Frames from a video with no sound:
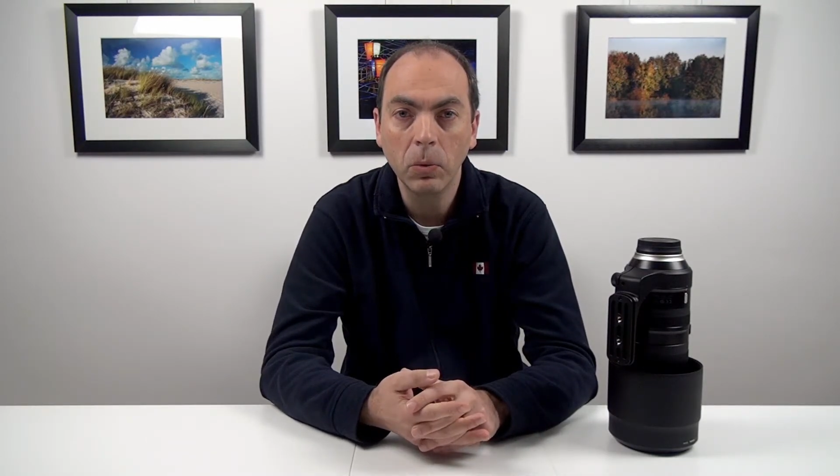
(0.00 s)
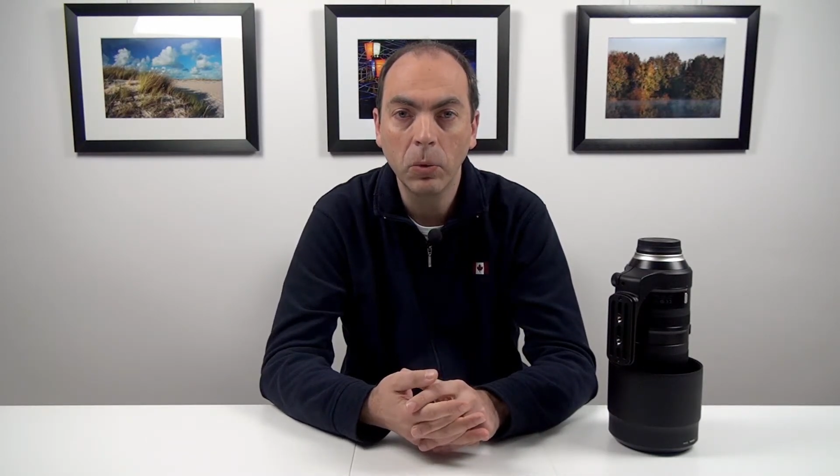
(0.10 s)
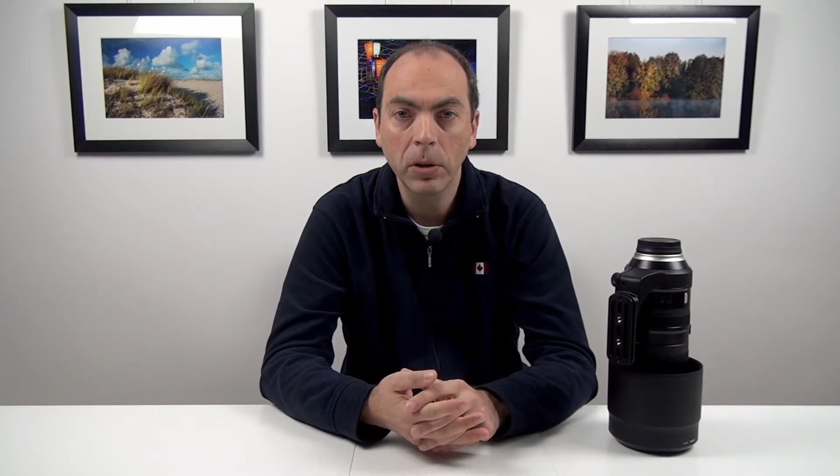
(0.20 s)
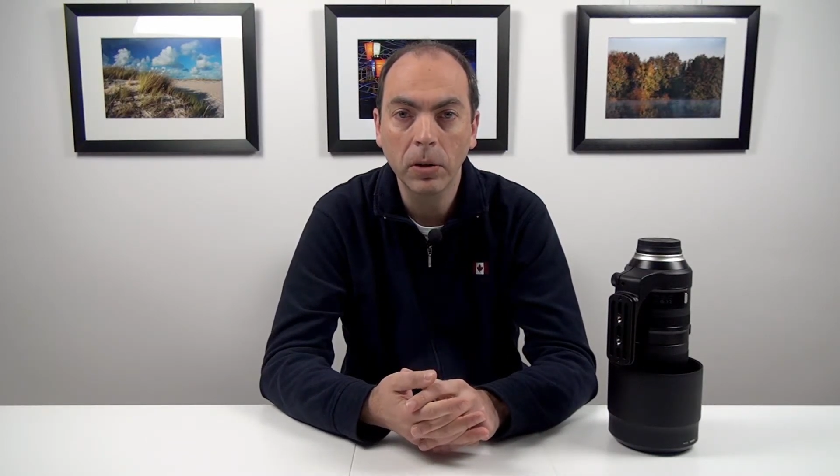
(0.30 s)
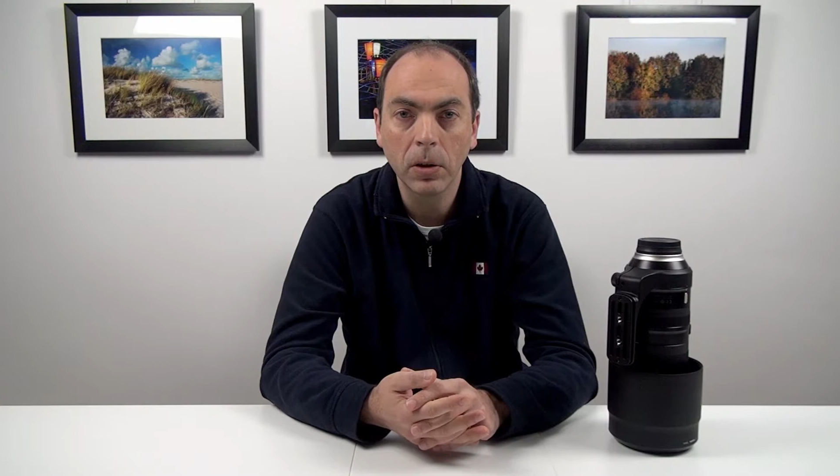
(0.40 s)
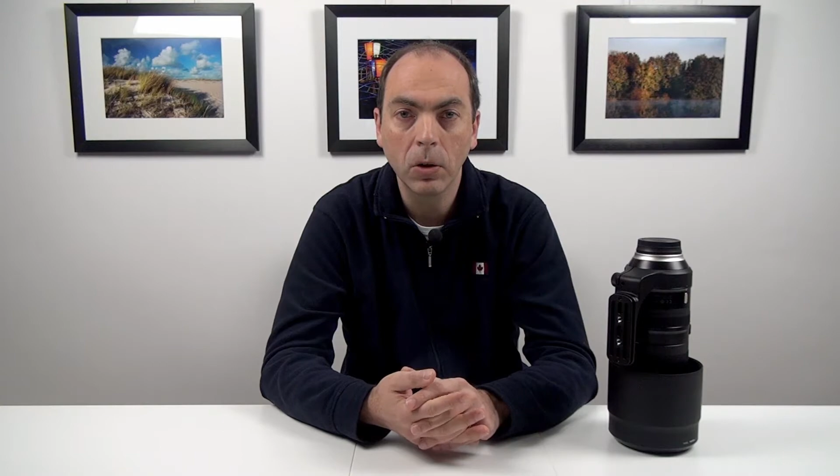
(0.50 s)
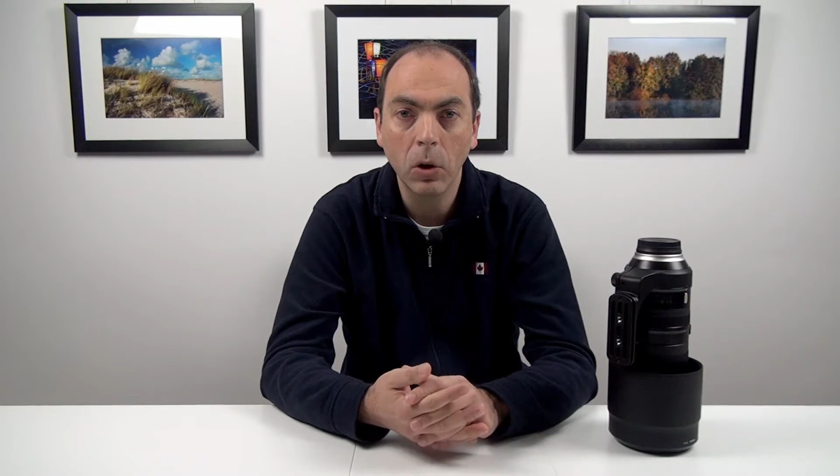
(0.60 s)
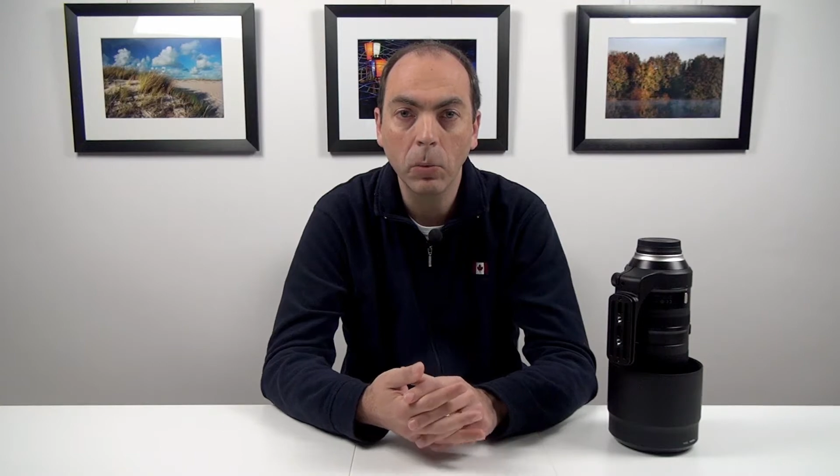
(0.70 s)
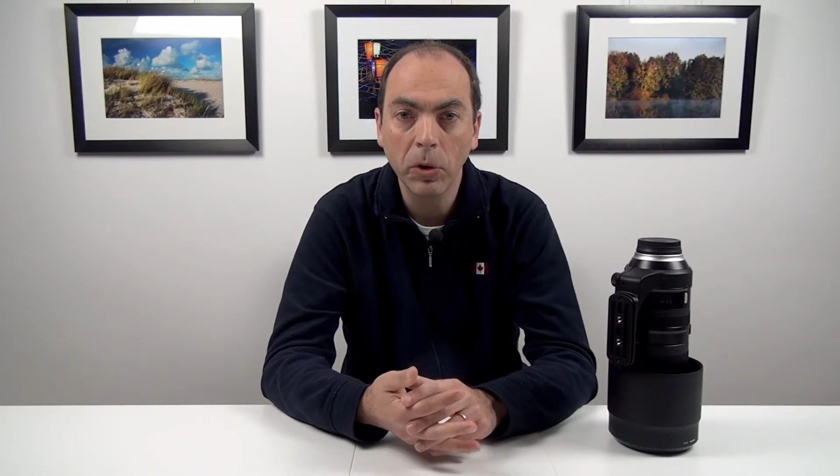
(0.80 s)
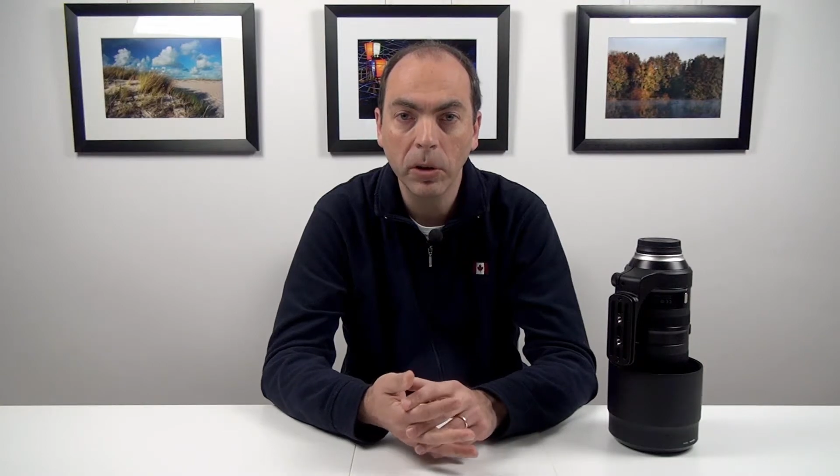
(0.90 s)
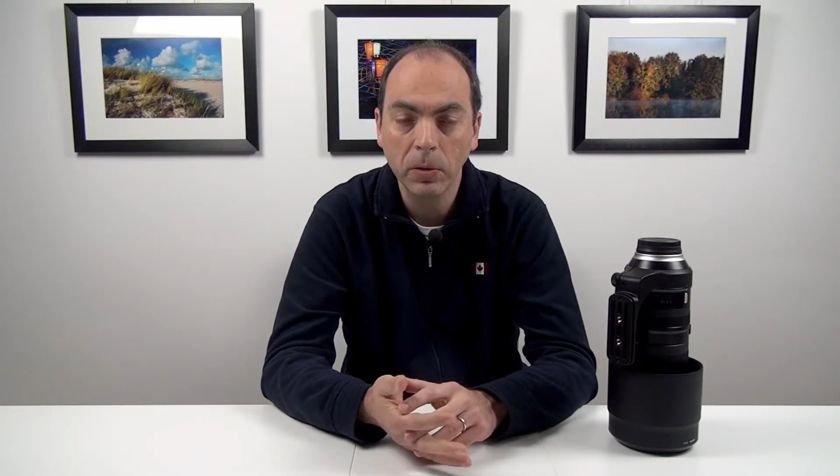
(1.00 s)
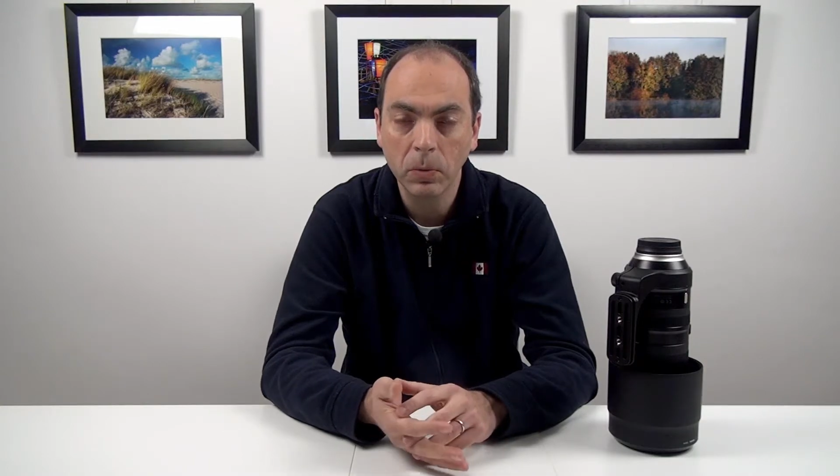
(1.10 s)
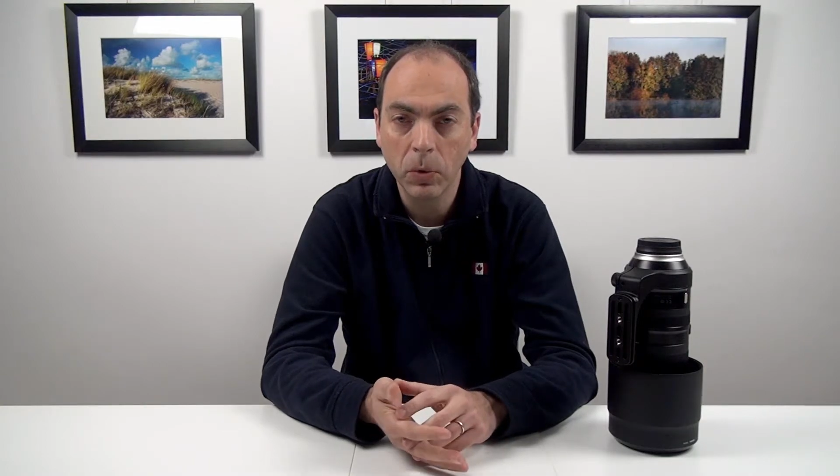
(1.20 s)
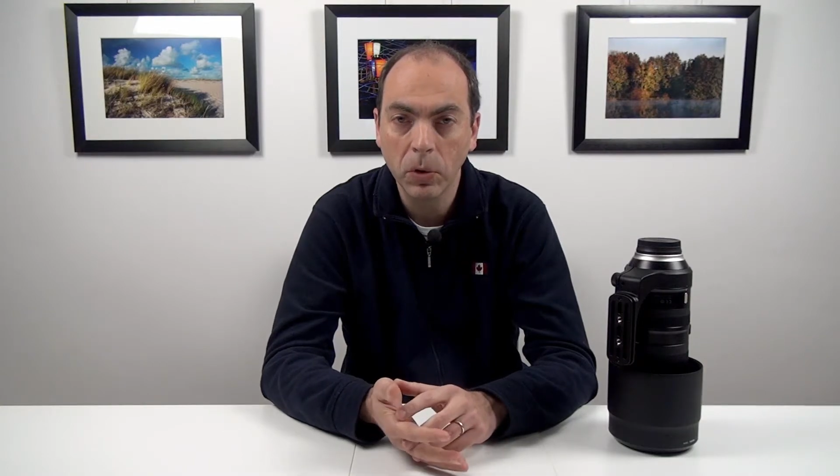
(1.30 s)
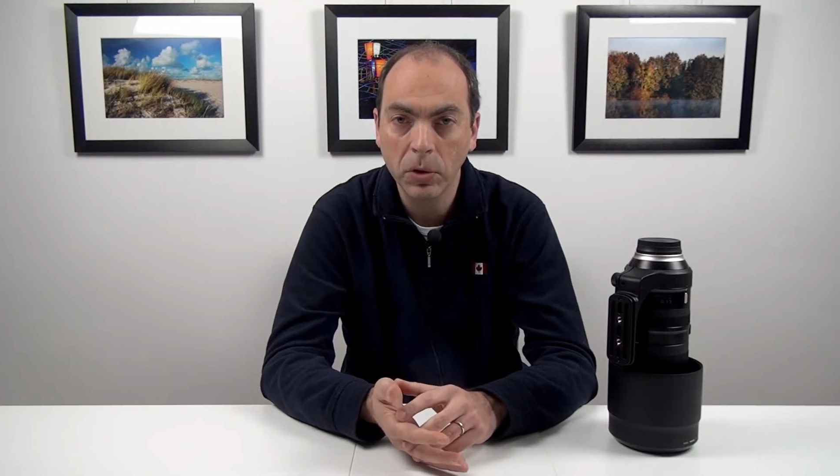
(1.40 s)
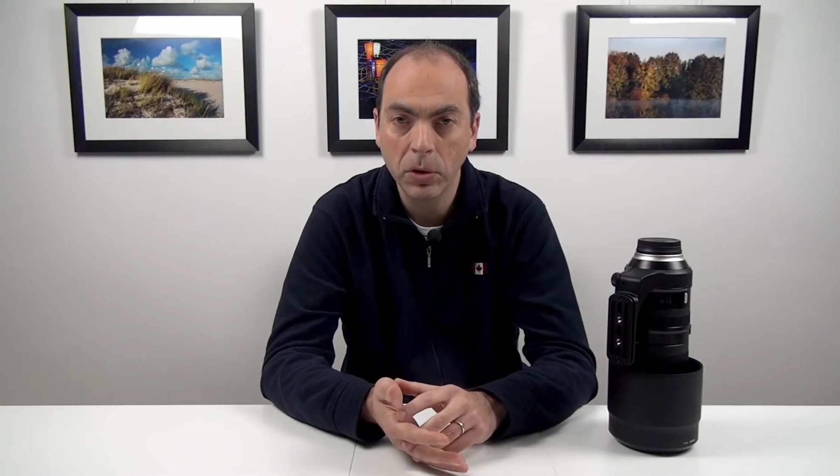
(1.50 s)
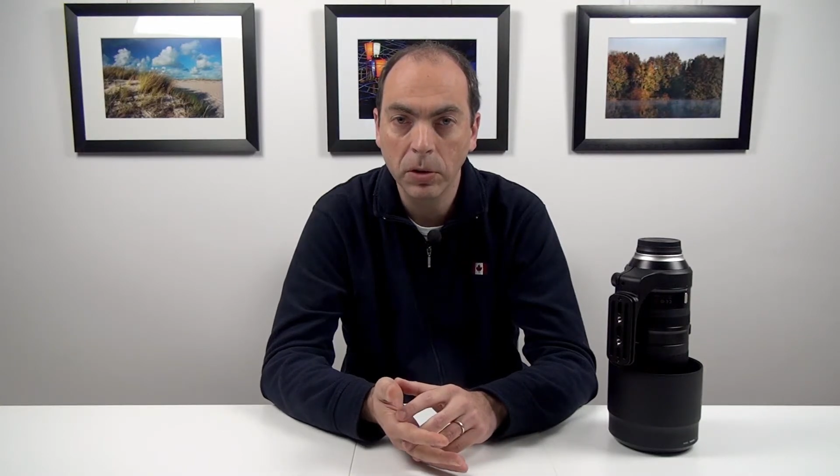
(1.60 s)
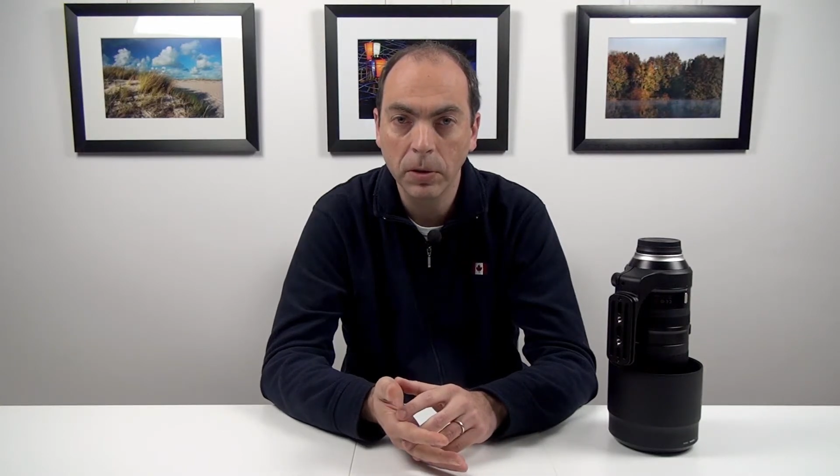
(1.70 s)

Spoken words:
where the cormorant was